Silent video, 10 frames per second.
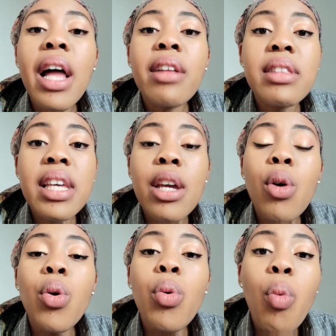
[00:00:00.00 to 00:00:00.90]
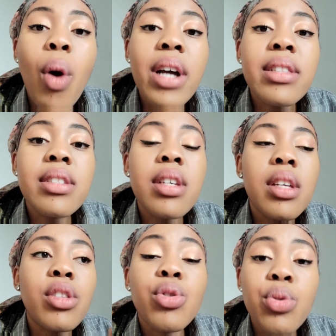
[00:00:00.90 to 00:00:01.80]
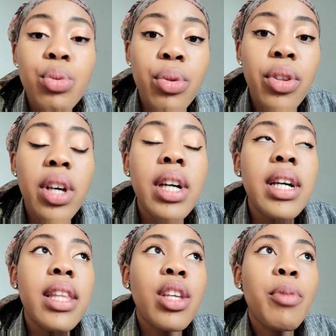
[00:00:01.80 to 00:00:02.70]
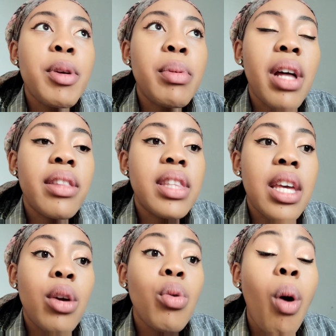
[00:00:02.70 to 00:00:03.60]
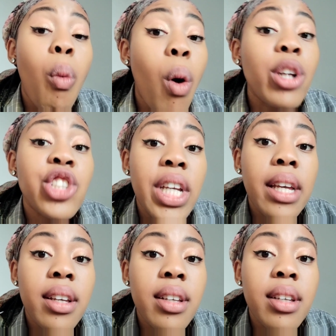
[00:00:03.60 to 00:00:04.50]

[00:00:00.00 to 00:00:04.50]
out there who want the truth. There are people out there who are watching.